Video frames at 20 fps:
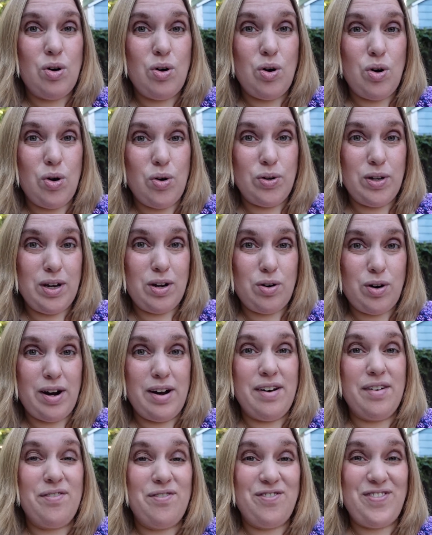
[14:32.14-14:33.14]
Holy
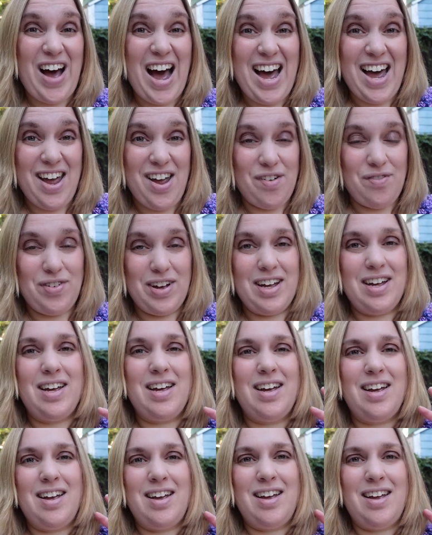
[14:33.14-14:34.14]
crud, 5
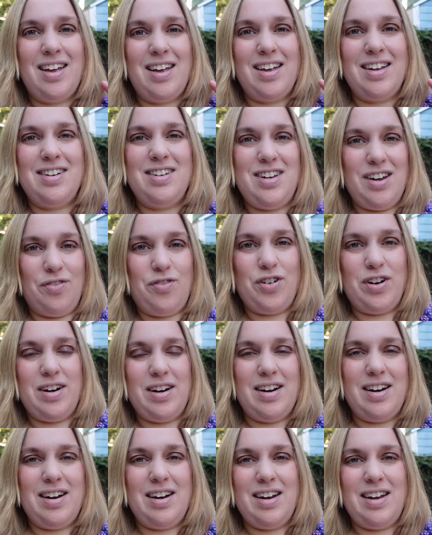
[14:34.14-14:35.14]
different
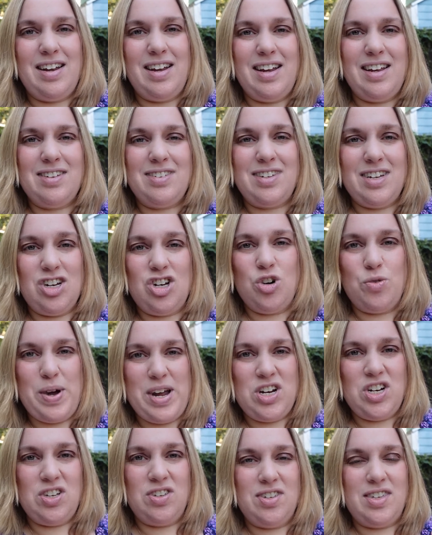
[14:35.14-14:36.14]

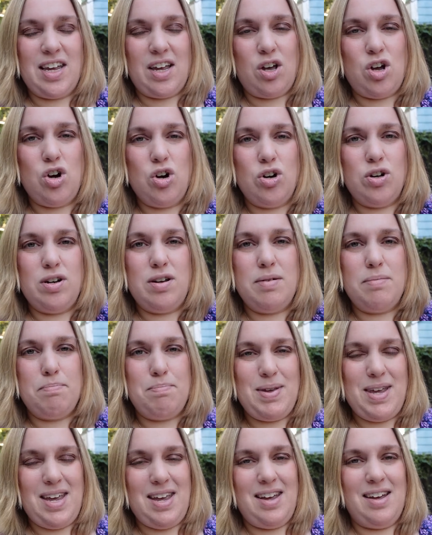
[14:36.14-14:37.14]
situations that could
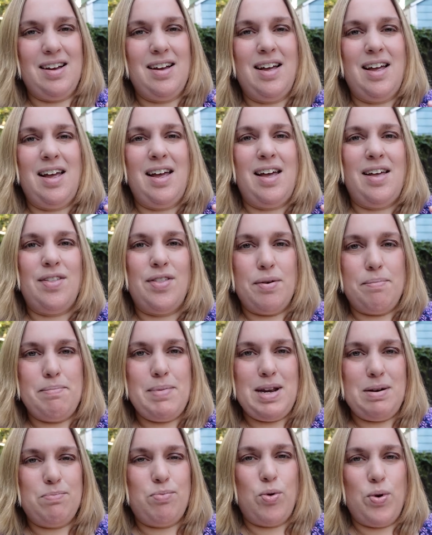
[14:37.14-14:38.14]
be the
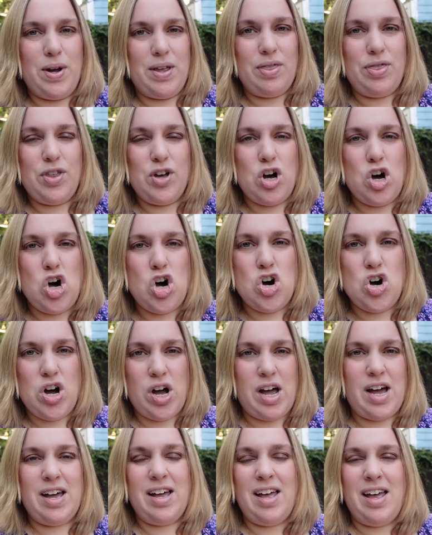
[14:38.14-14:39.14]
midpoint, the
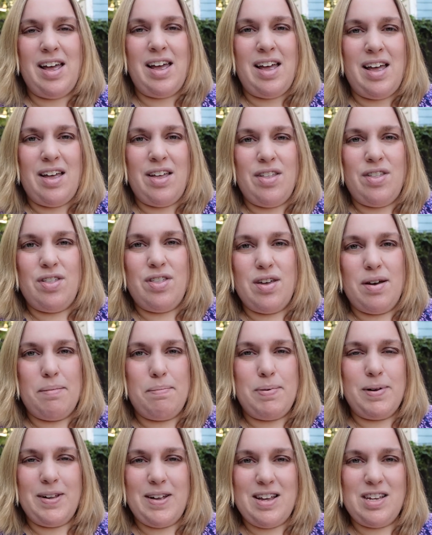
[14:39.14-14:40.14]
hook, the
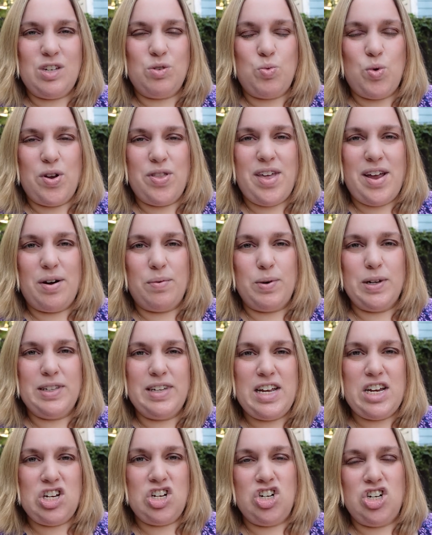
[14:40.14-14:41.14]
place where their
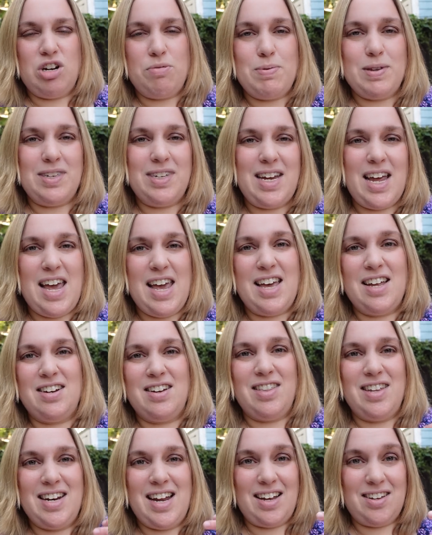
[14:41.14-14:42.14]
relationship is taken
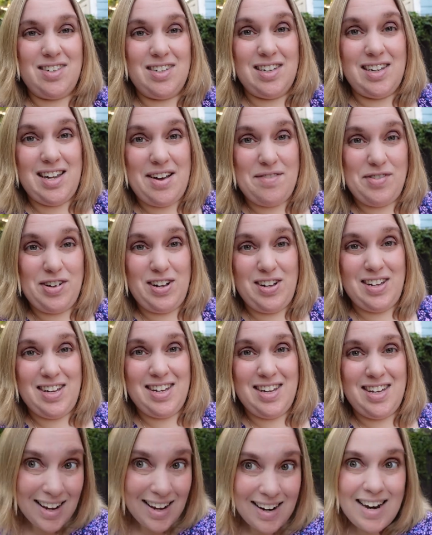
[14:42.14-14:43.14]
to the next level.
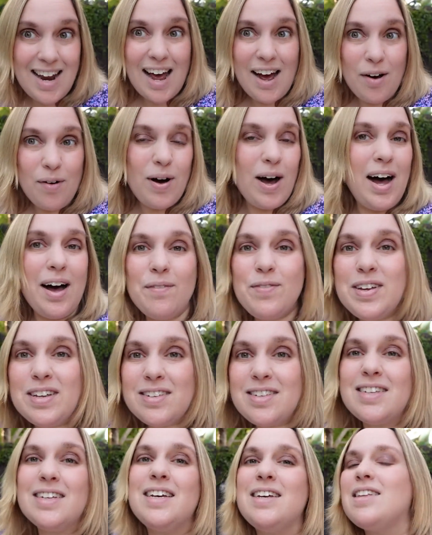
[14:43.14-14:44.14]
Now,
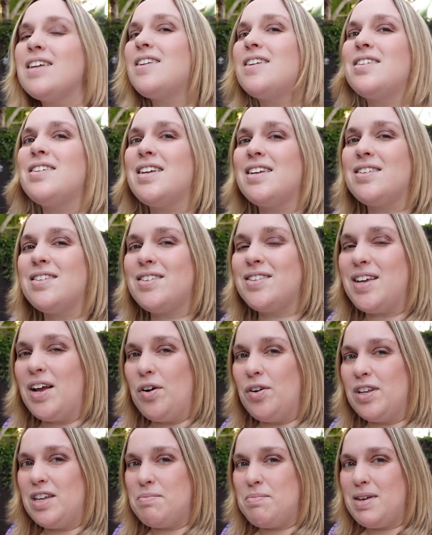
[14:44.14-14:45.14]
obviously, that doesn't
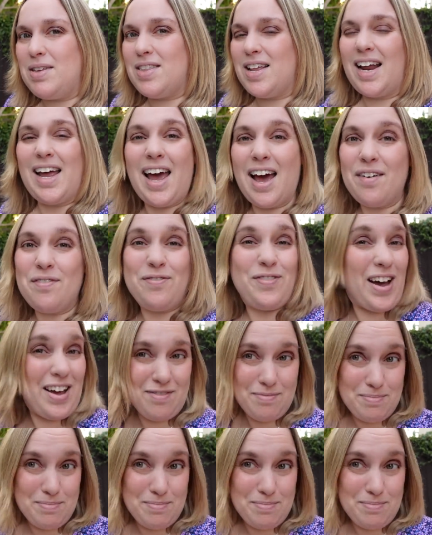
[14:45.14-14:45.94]
necessarily mean that I have 5